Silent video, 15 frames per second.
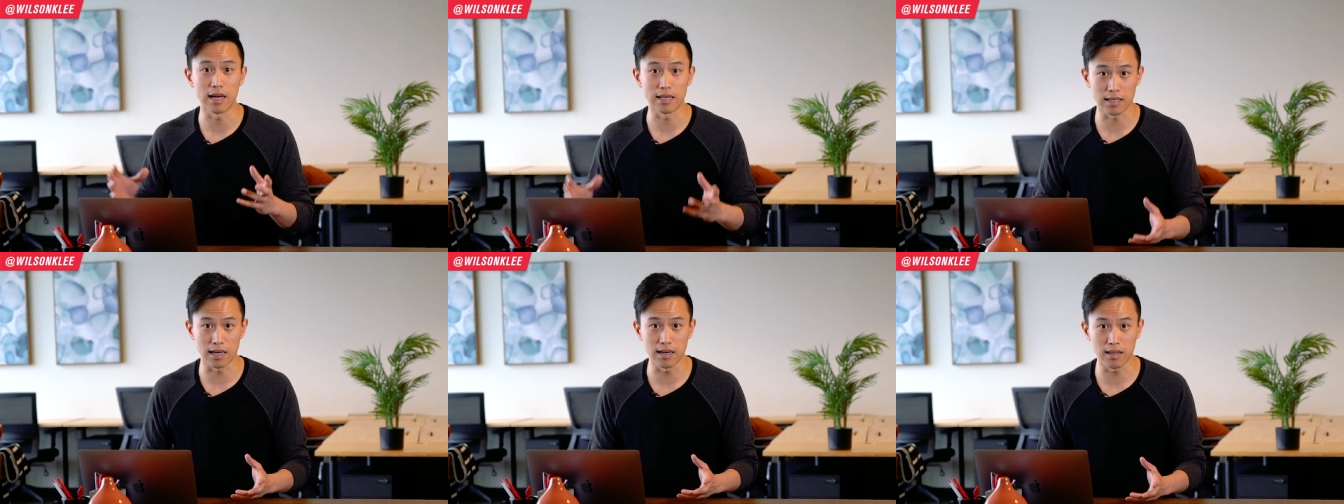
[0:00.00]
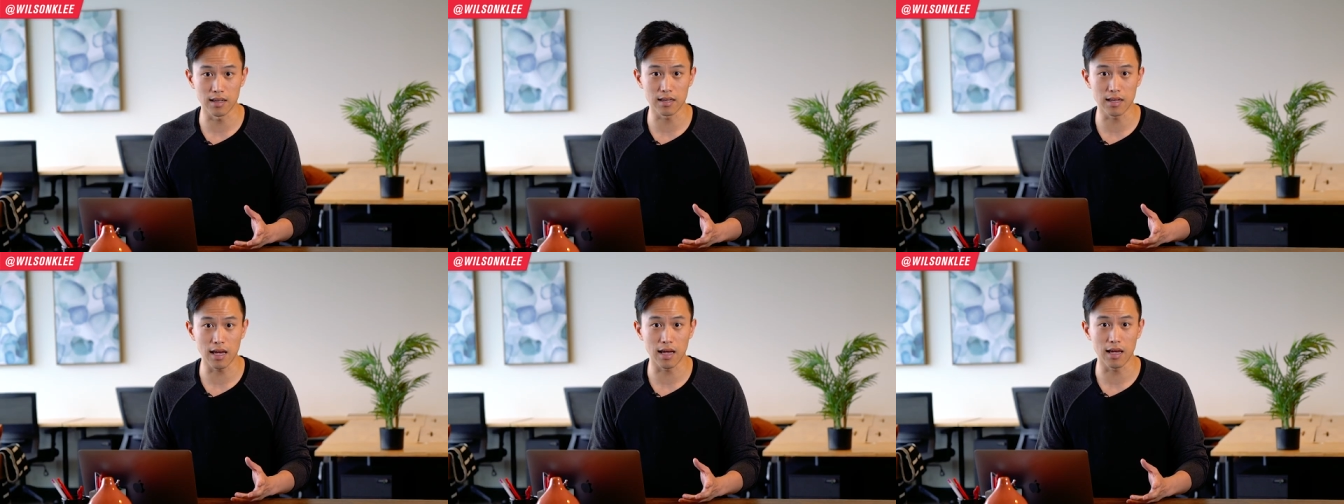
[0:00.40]
at the end of
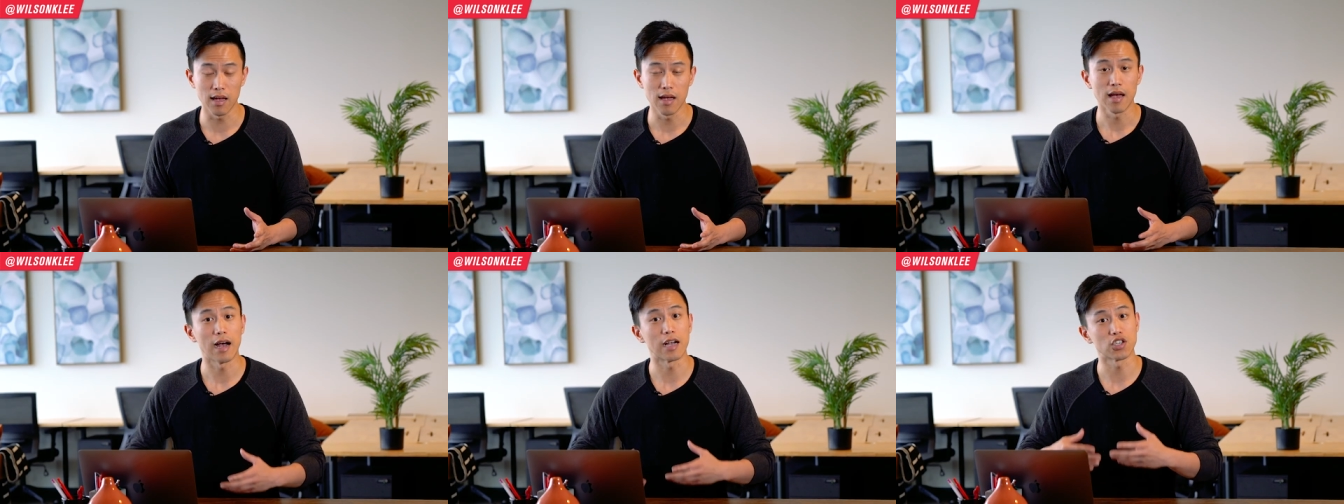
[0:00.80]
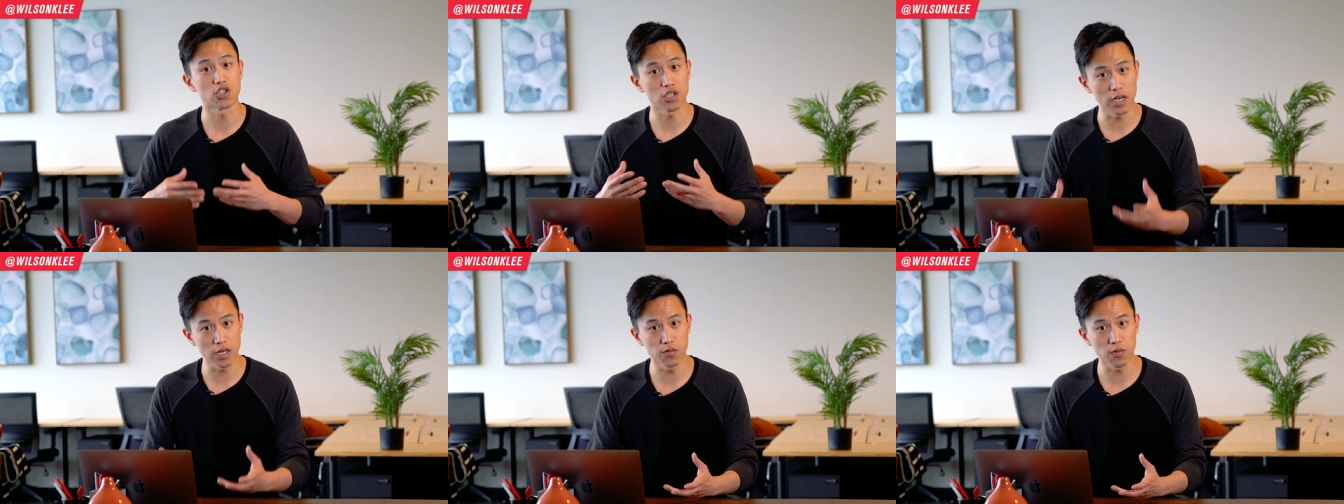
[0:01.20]
the day, I
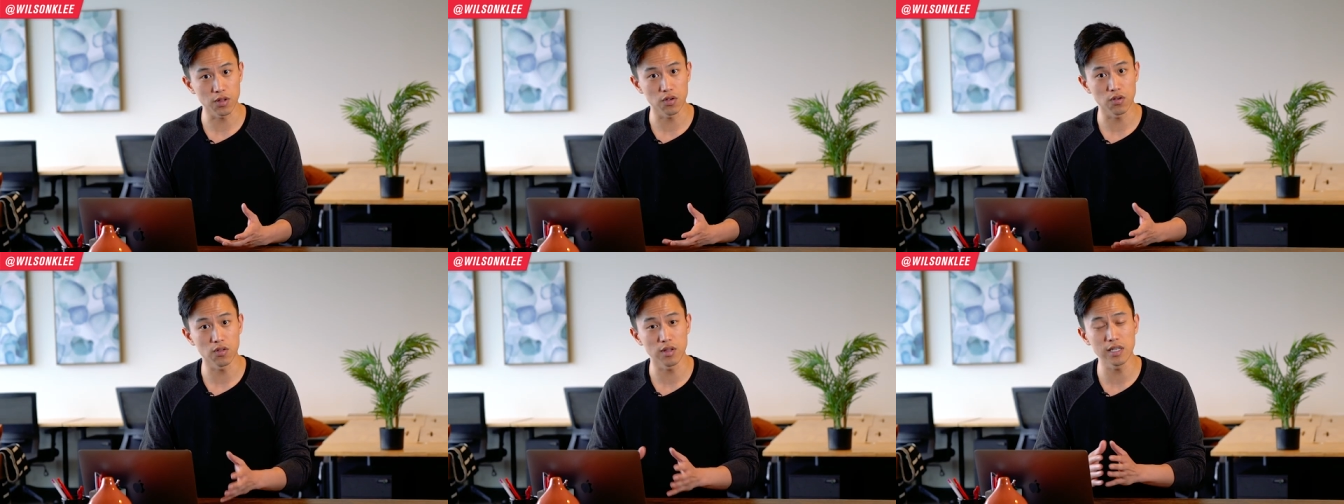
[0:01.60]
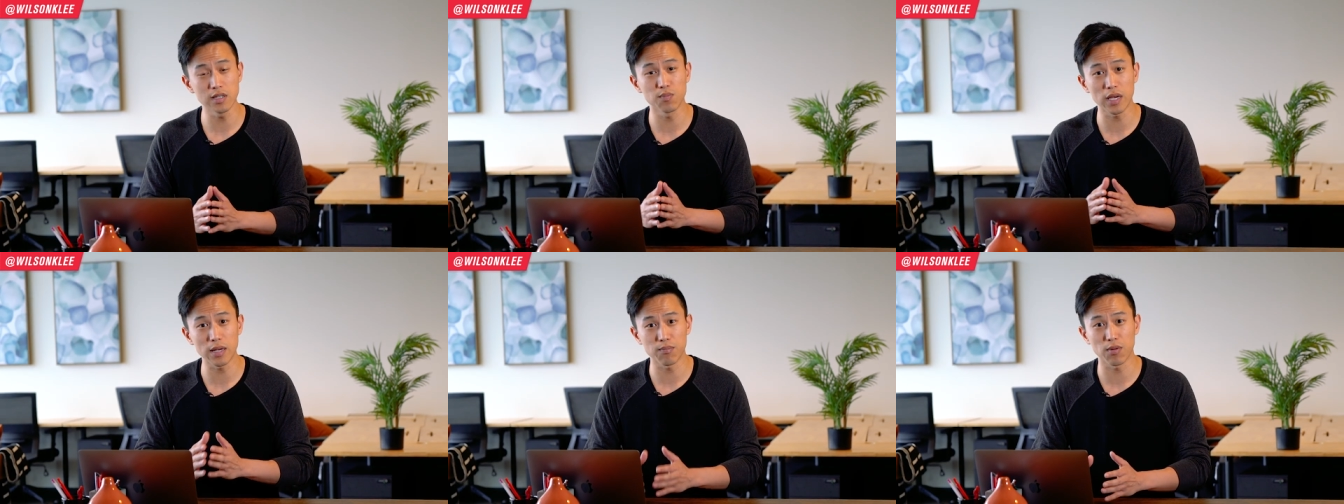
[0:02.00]
shared with you, these
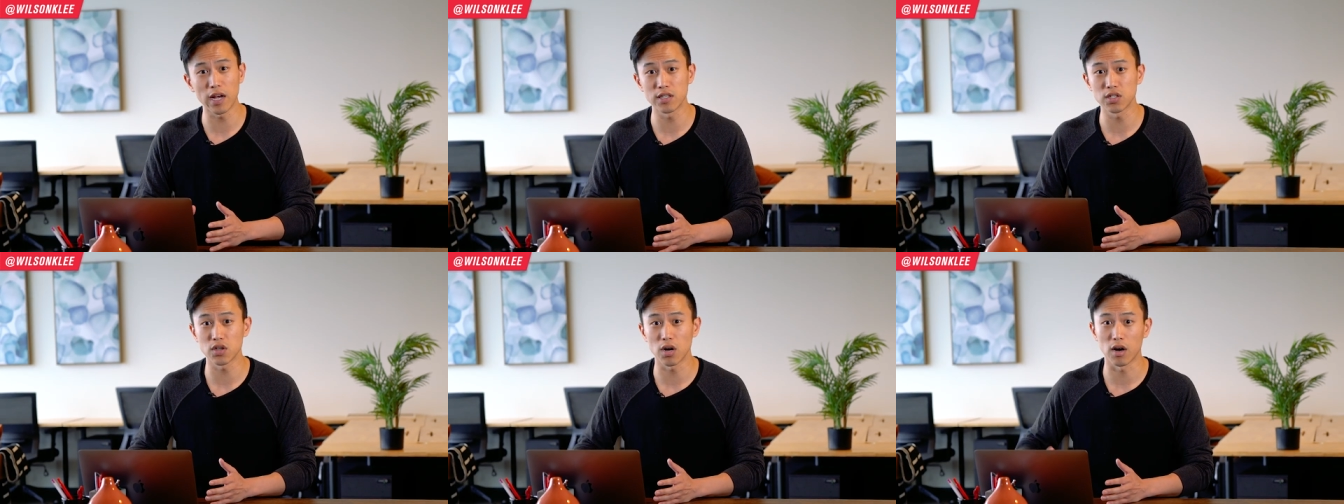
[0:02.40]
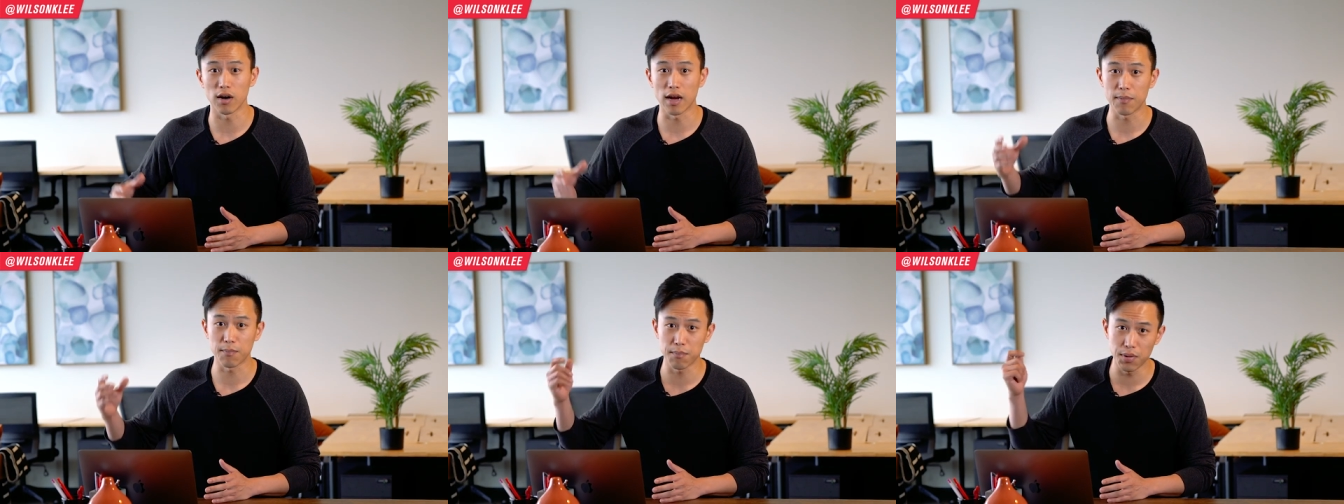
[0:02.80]
big brands
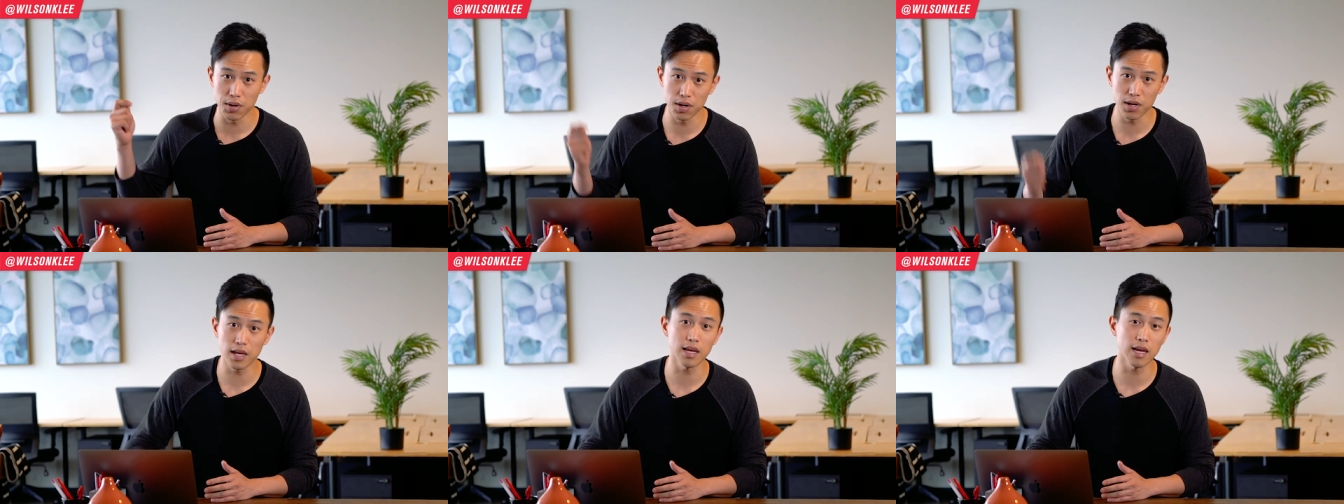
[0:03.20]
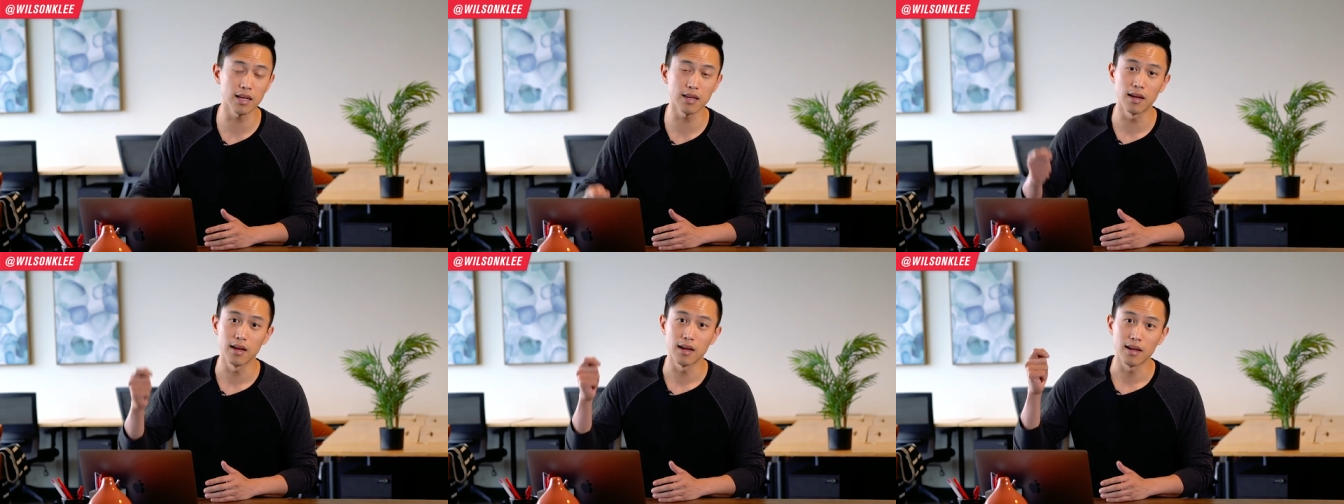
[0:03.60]
are putting
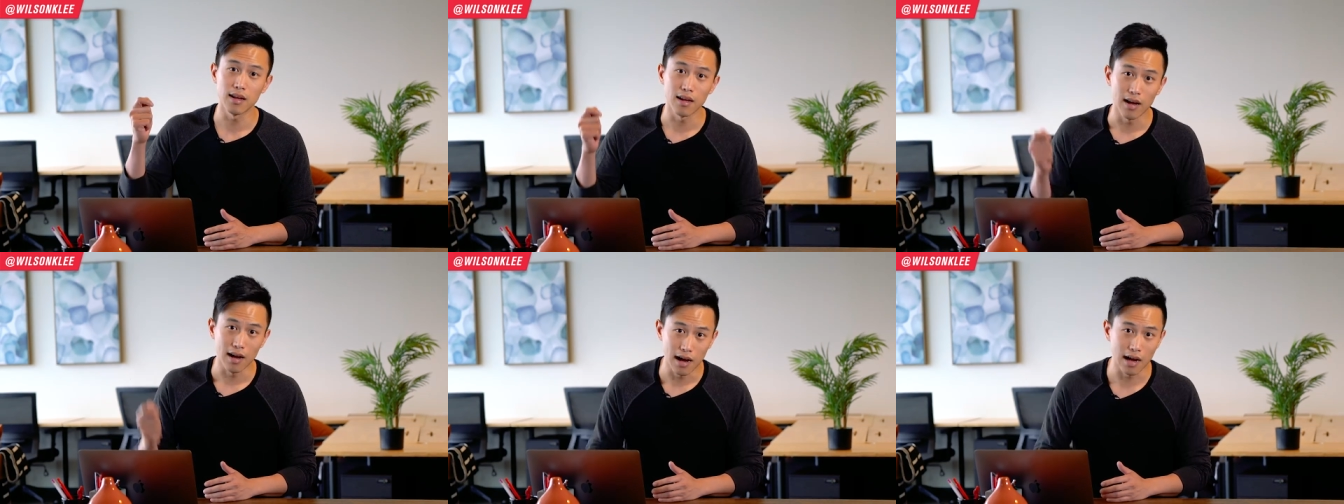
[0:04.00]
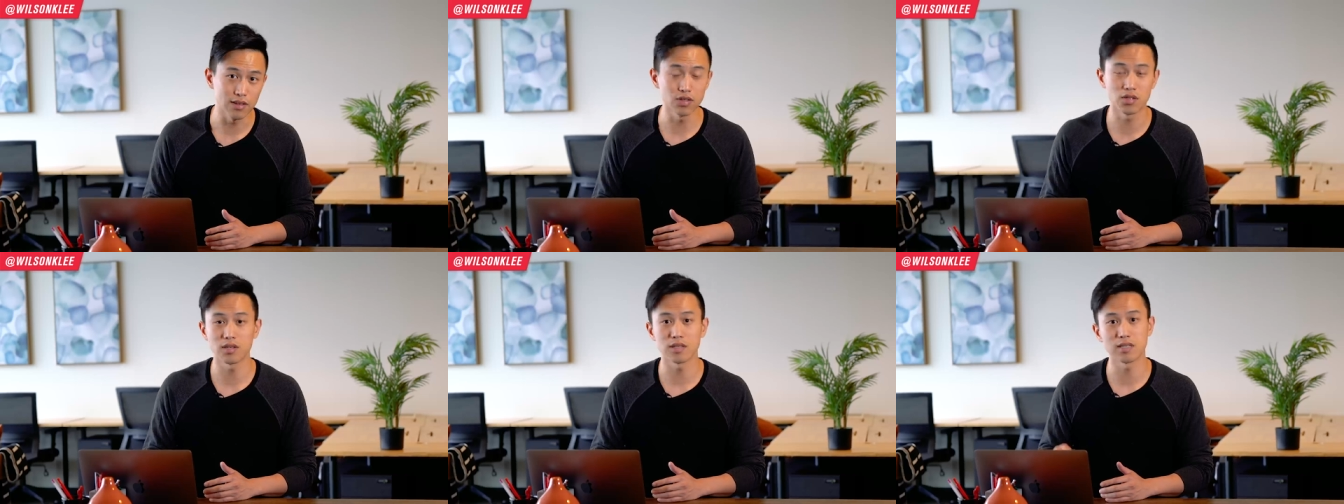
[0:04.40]
in
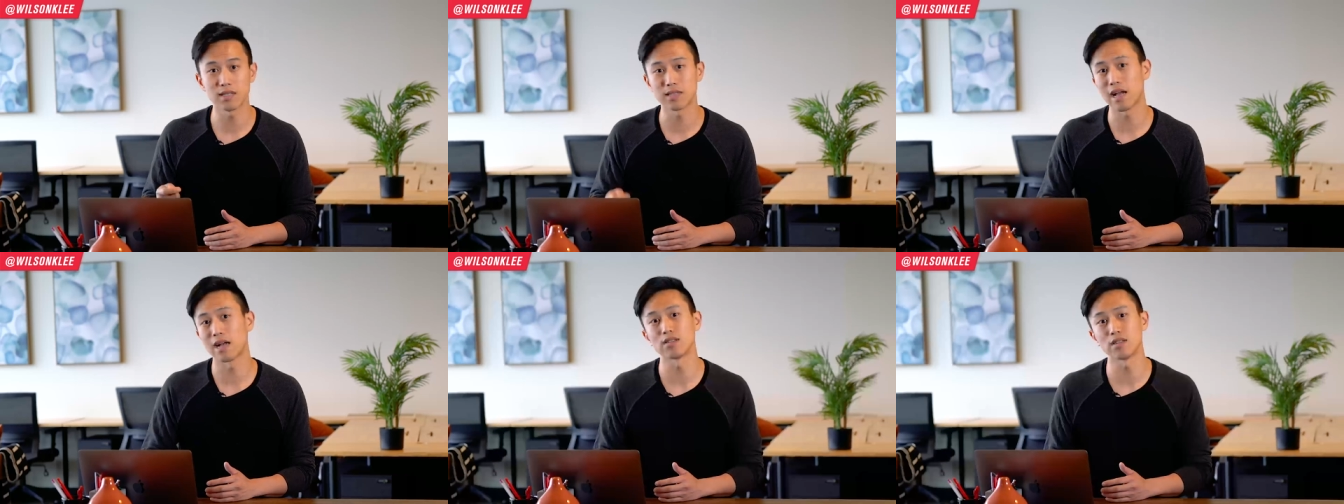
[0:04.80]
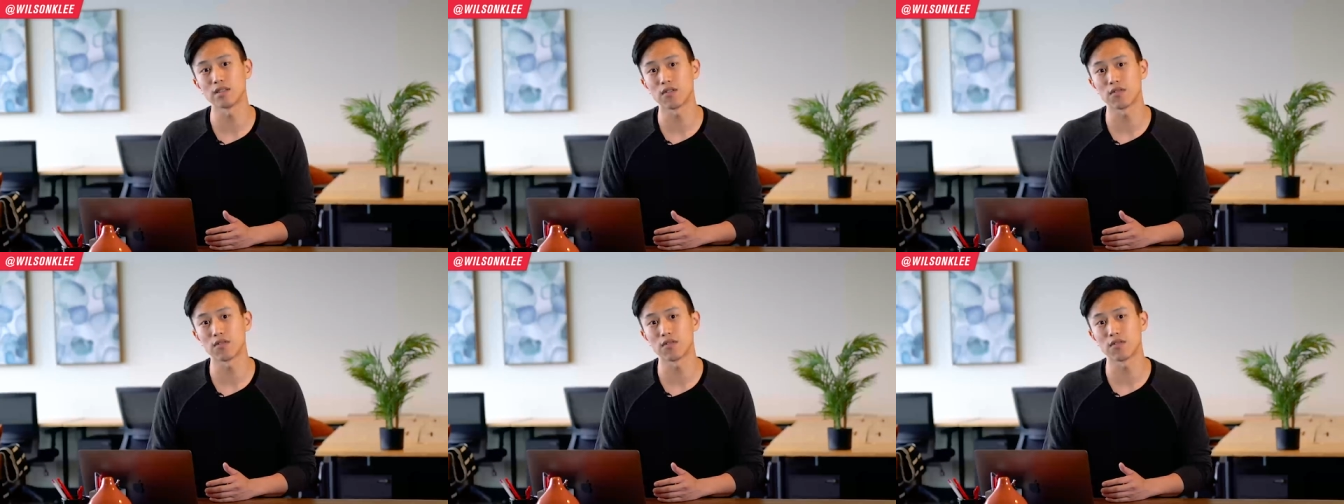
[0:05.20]
hundreds and thousands